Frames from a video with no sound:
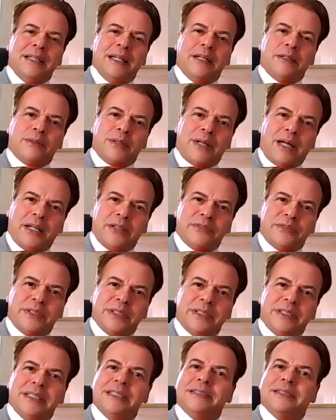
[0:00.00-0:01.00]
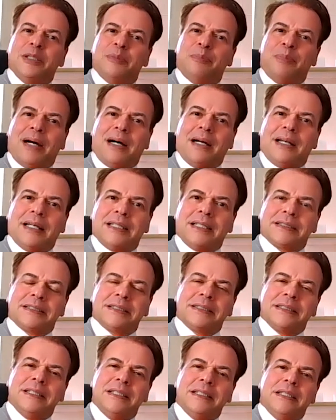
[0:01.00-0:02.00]
arrived in the
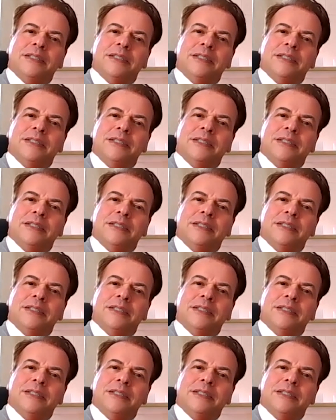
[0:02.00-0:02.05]
palace